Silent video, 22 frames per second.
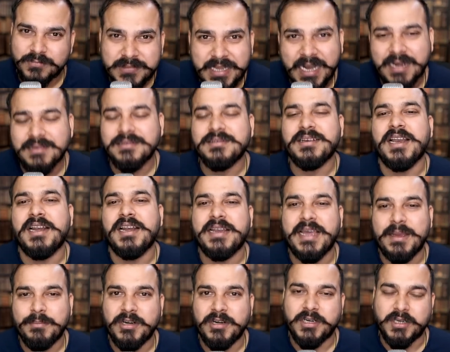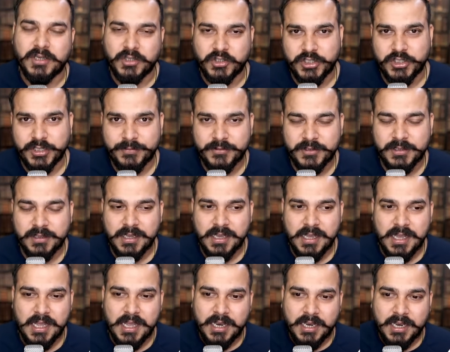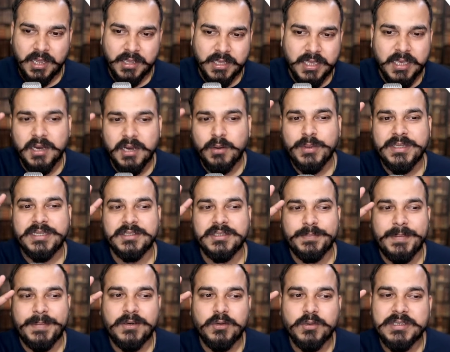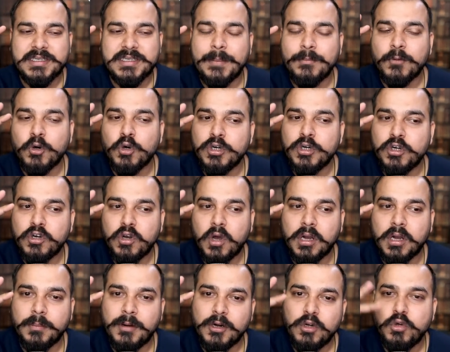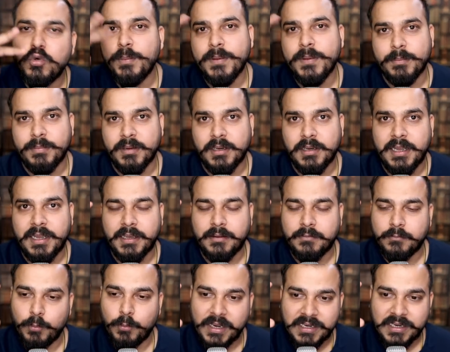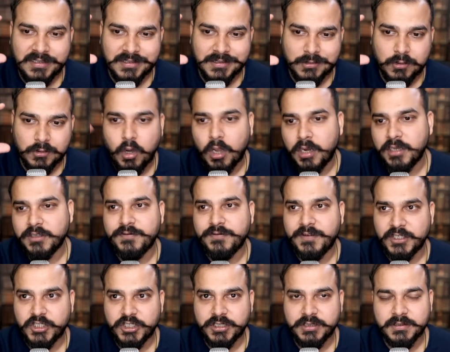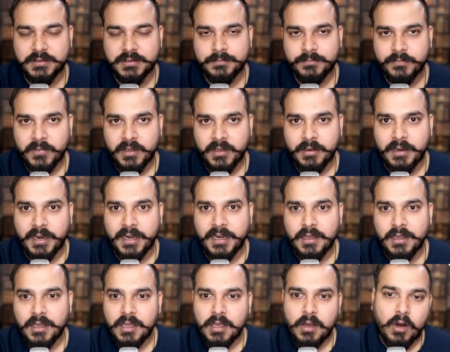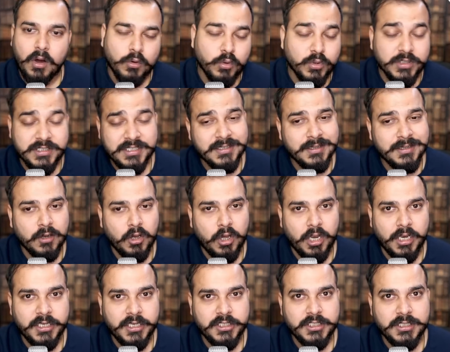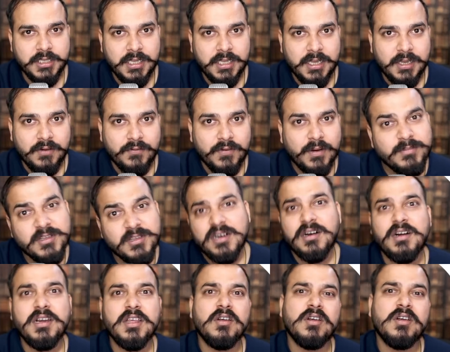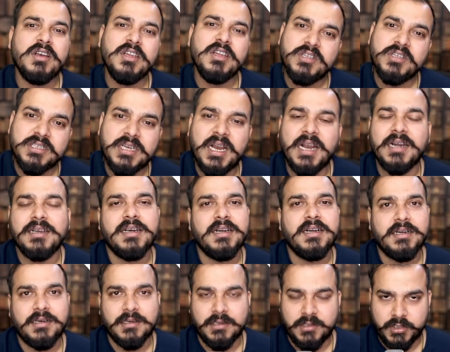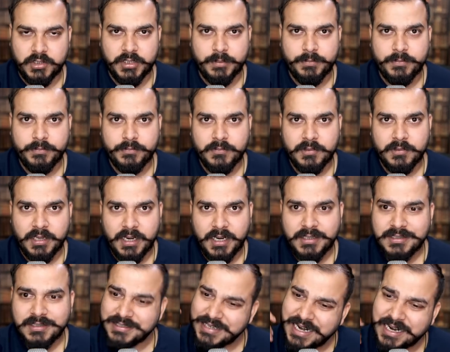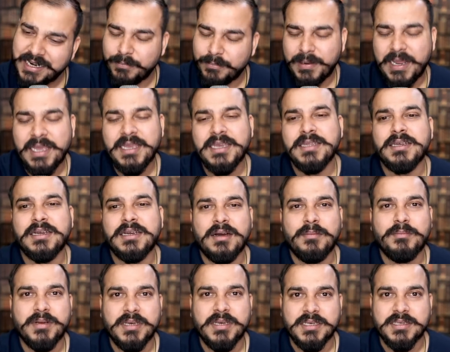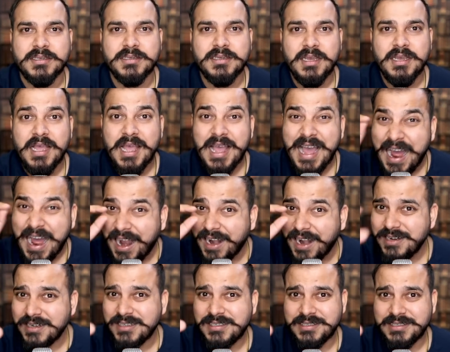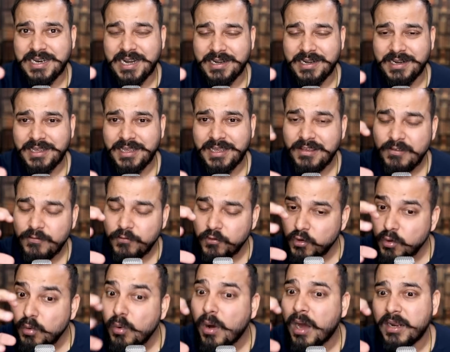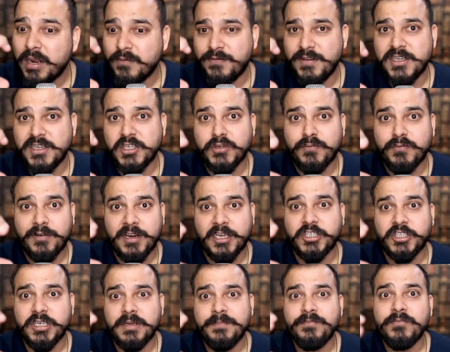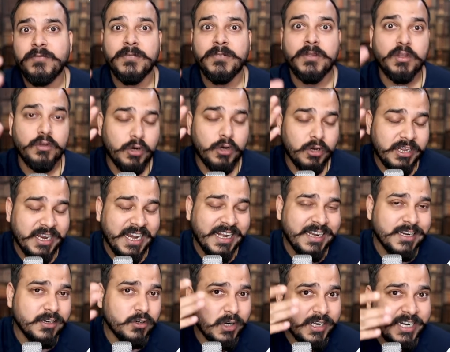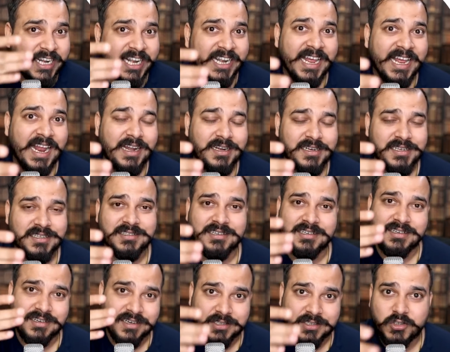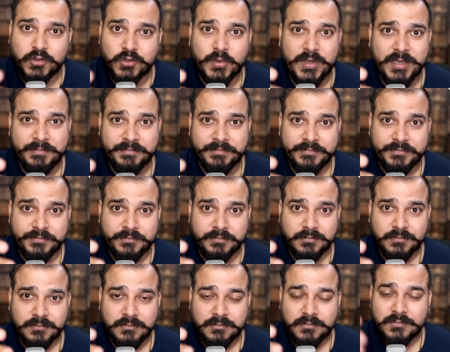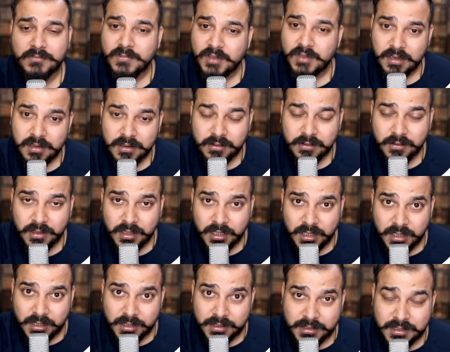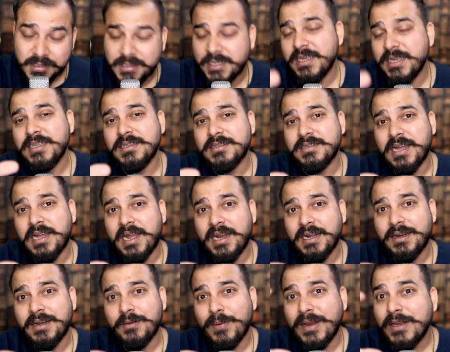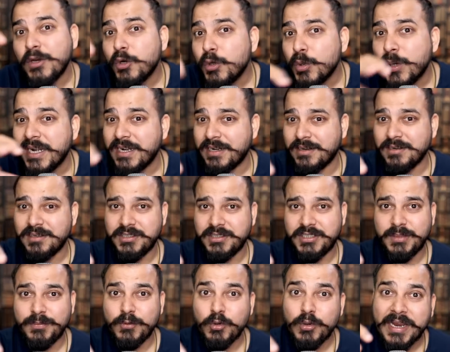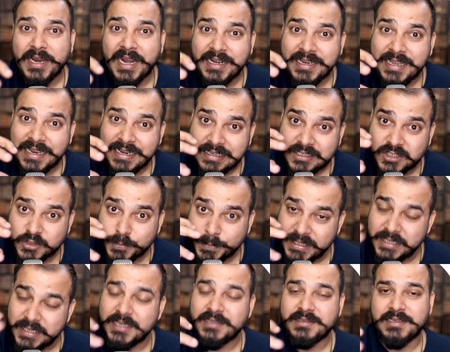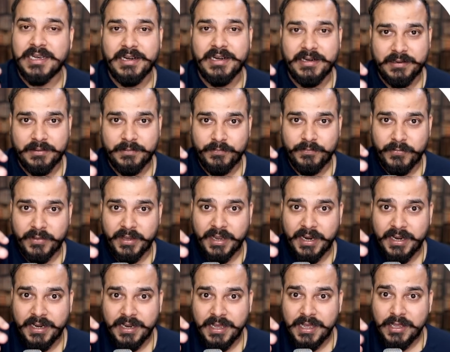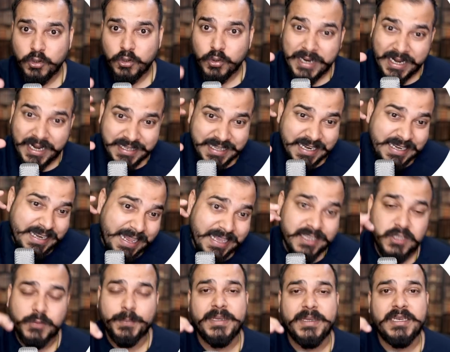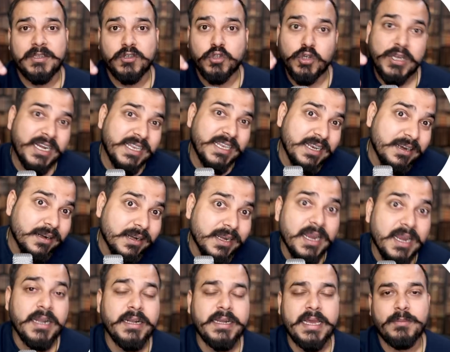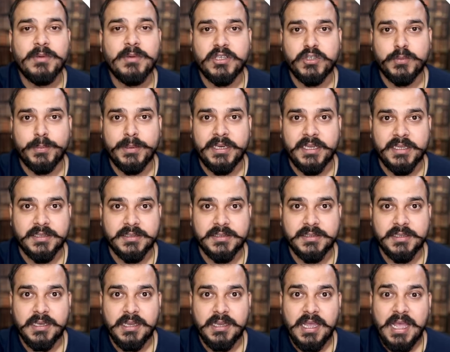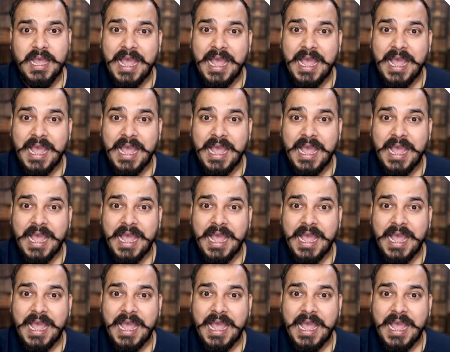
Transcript: That is real-time internships. Now here with respect to this, I'm going to talk about two people. Like one is college freshers, right? Or who is in the college. From third year only you start an internship, right? Start applying in the companies. Understand, if you are a fresher, you want to get into a data analytics industry. The thing is that when you do internship, you get that experience later, right? You get that experience, you get the real-time experience.